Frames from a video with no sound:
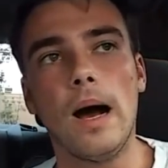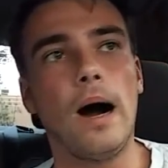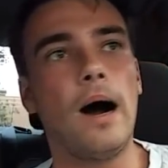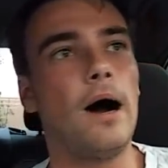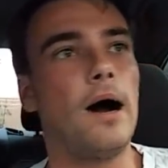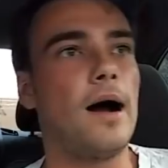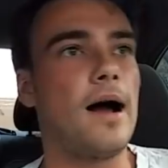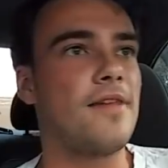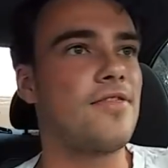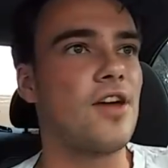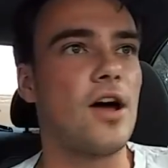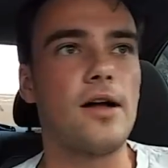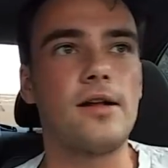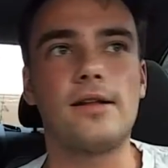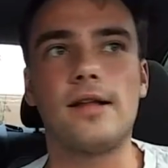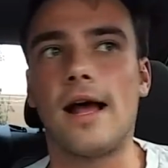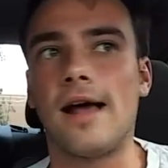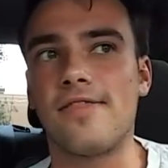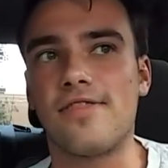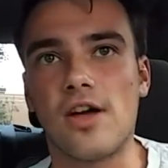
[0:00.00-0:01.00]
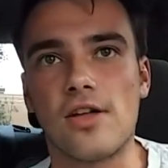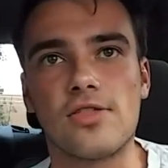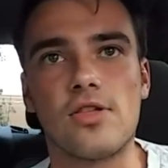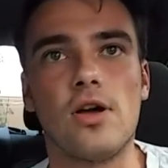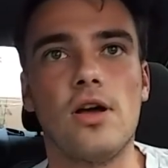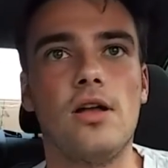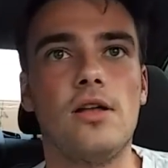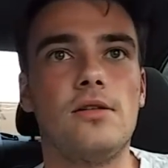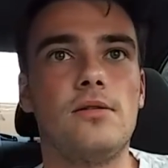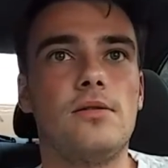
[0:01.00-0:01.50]
I thought
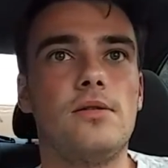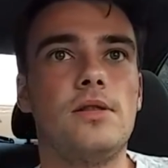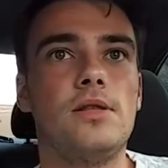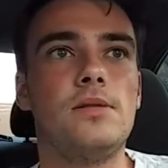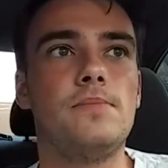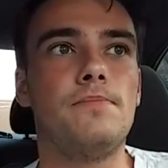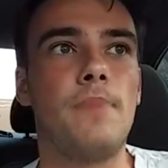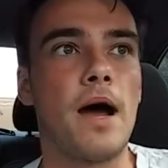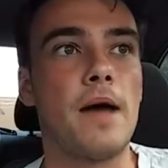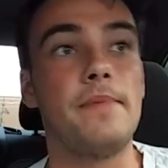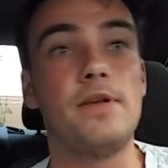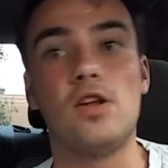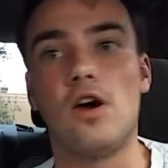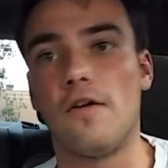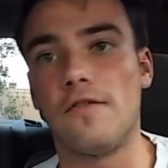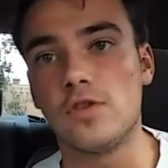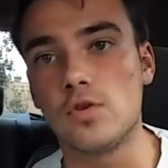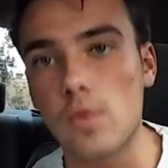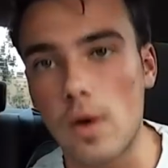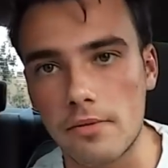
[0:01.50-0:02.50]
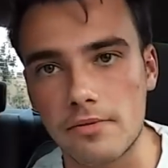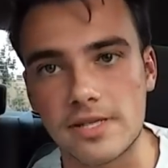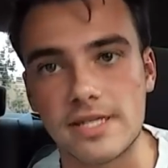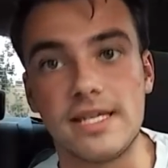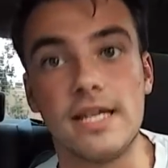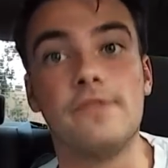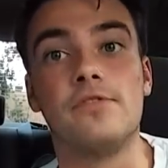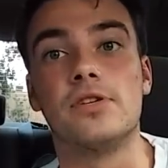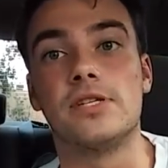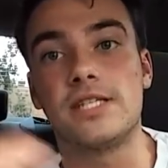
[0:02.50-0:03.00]
the Miami Dolphins wide
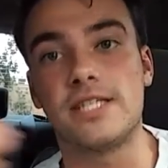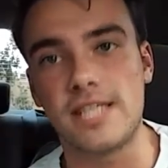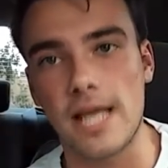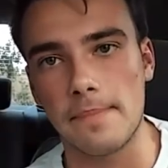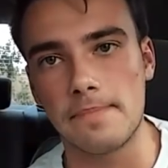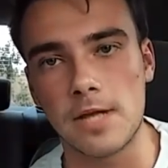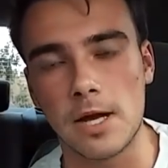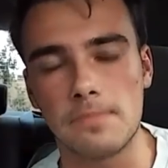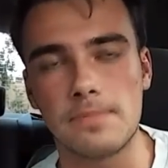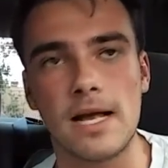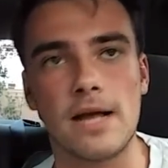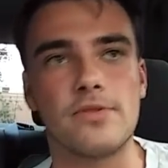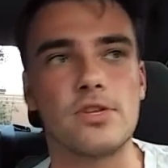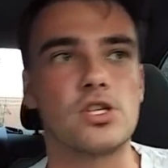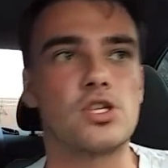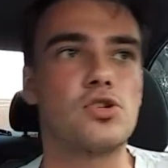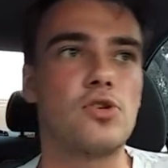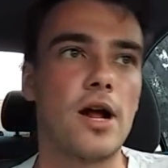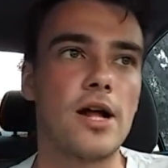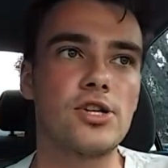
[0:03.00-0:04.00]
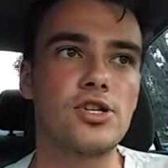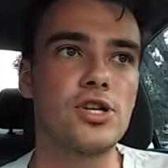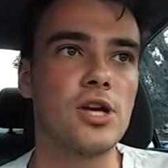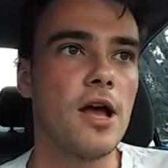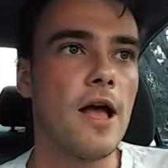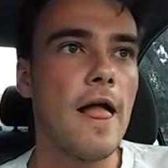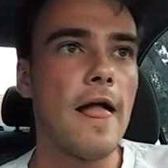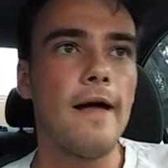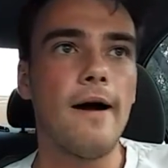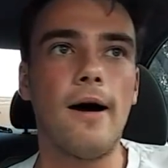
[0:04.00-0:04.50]
receivers stepped up down the stretch.
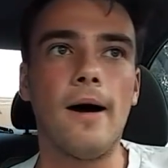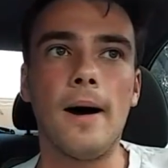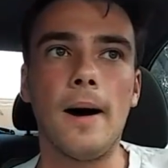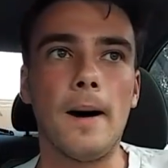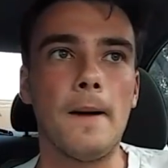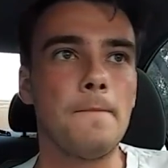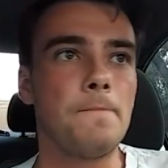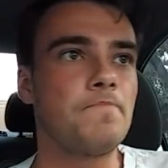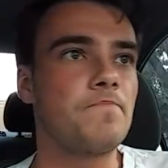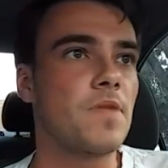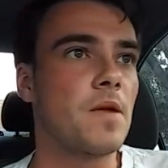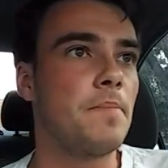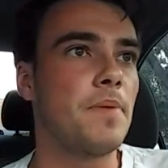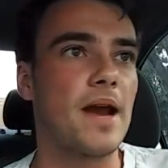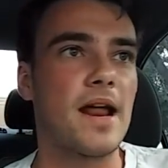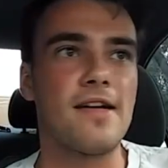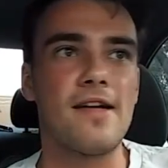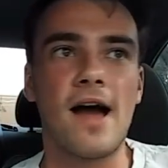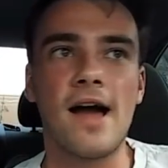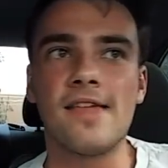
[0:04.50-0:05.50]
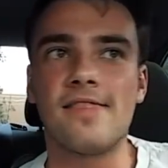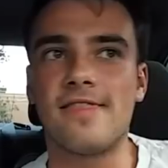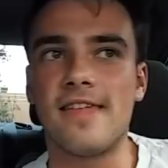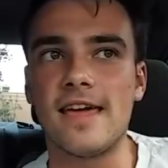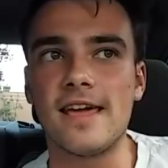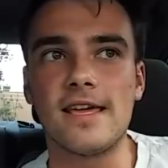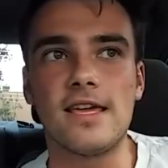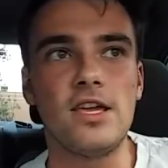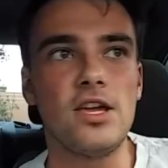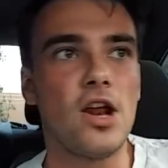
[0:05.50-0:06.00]
But I
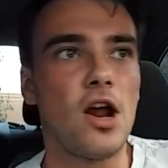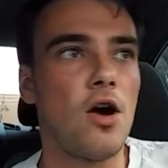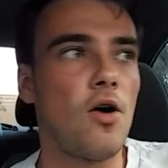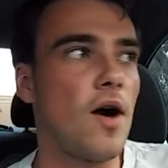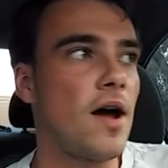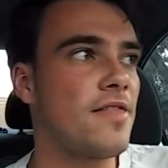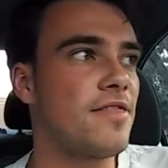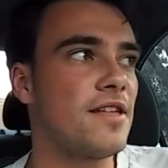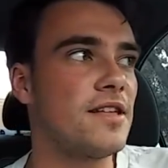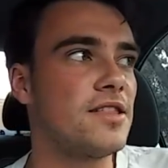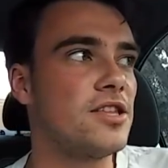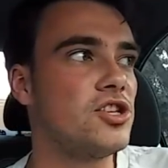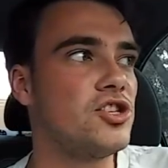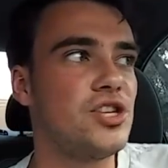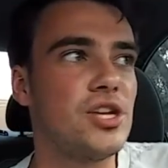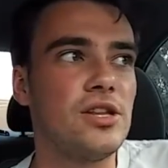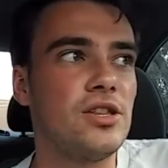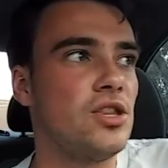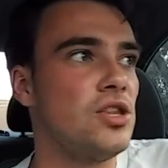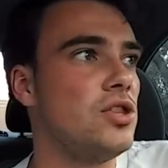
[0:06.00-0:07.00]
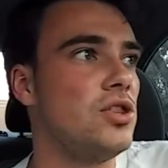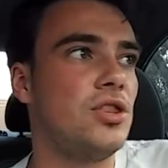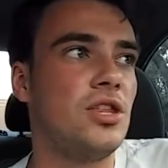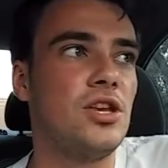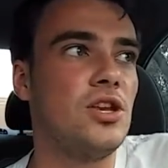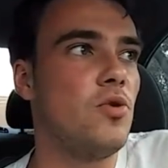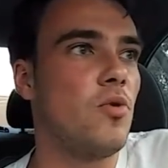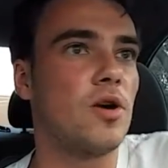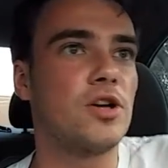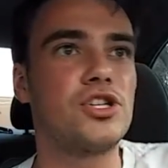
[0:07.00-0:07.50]
think
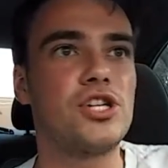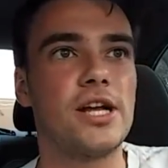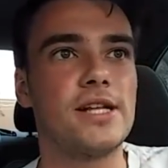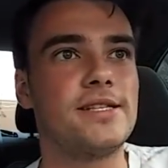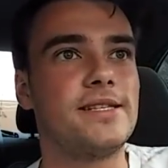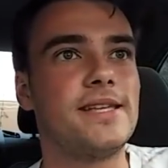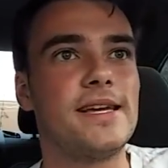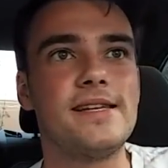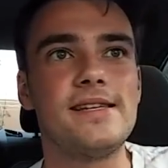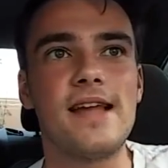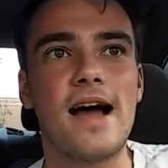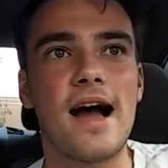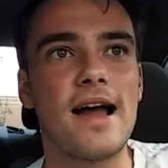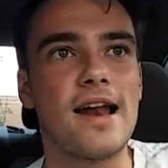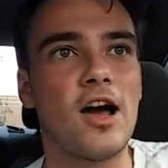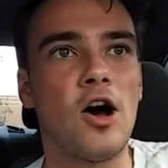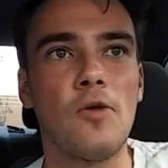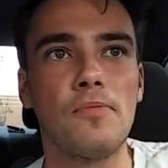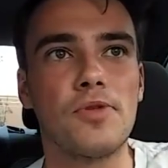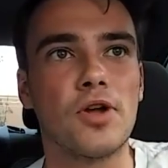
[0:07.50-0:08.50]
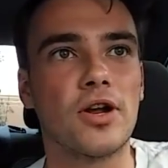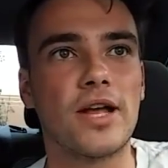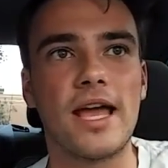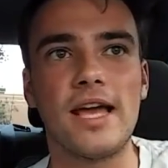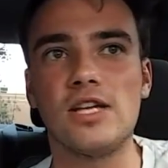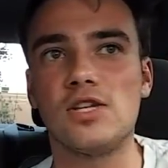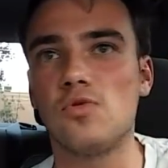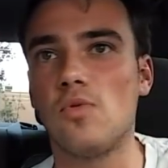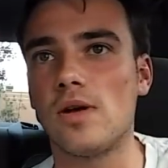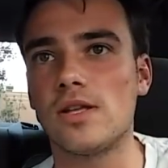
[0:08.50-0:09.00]
the New York Jets did not help their
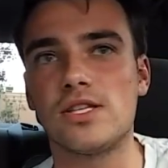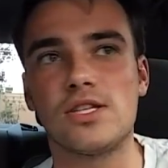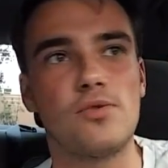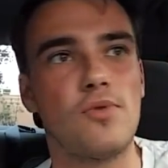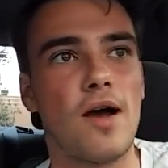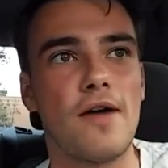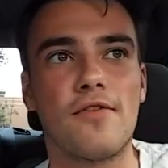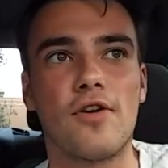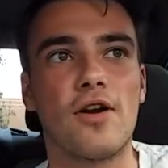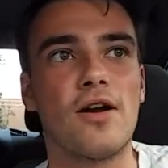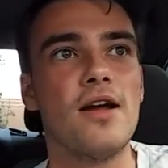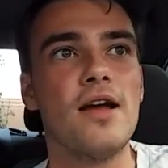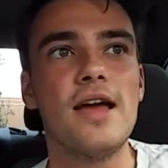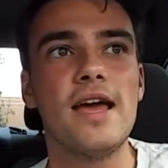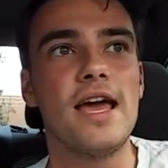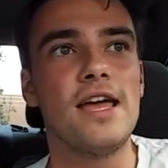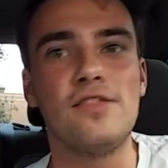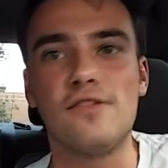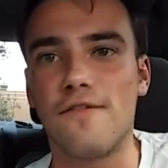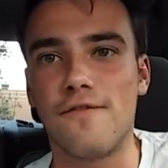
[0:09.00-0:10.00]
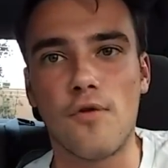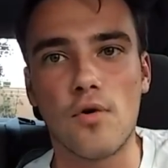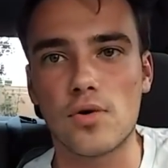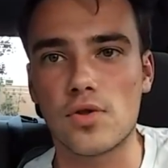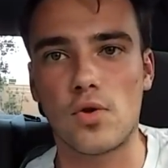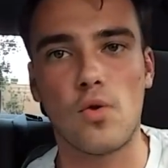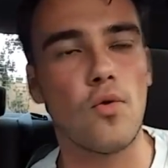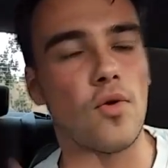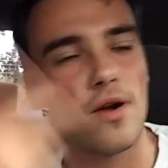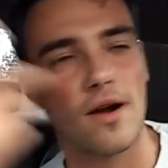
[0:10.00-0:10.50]
case whatsoever in the
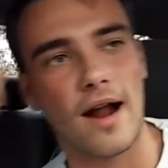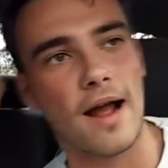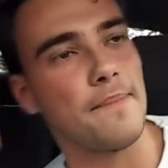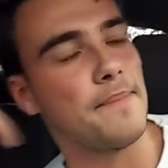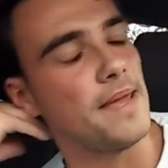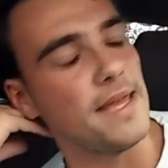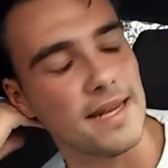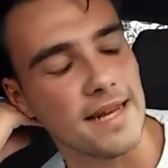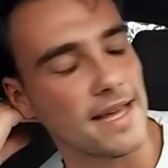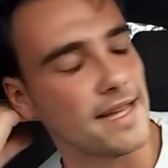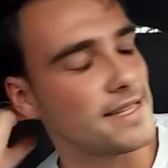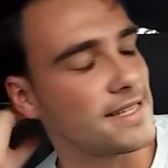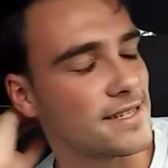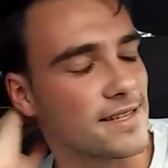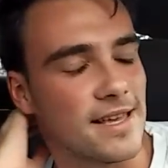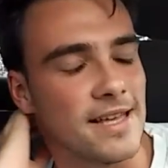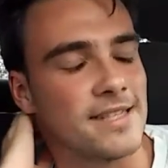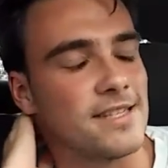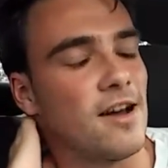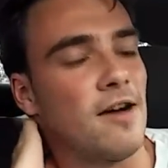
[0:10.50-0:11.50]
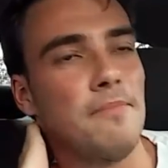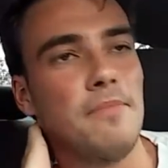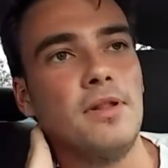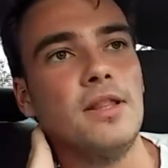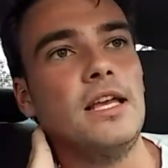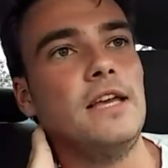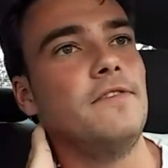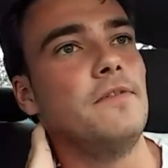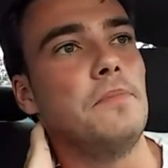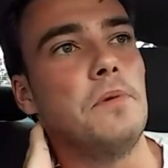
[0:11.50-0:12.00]
fourth quarter. I mean, it's
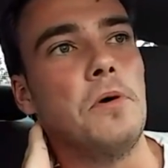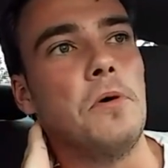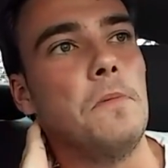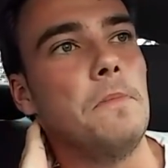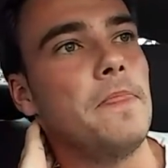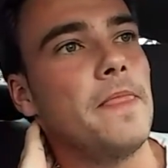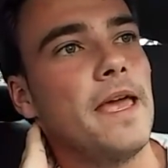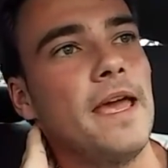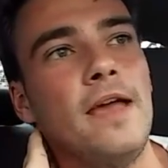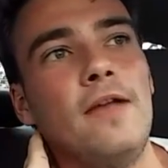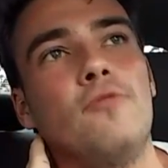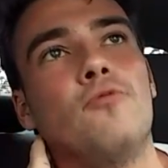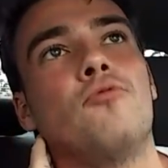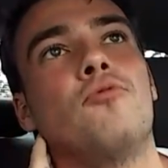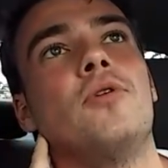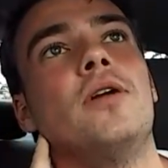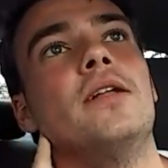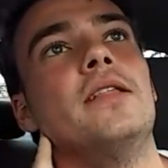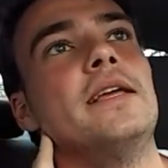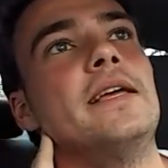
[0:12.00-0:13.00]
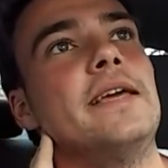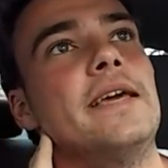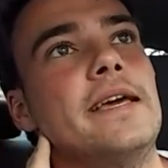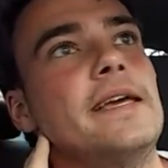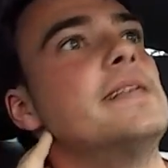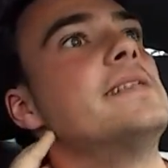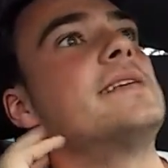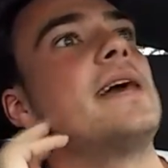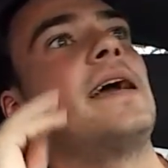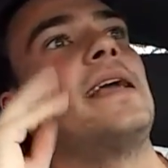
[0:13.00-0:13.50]
unbelievable. It really is.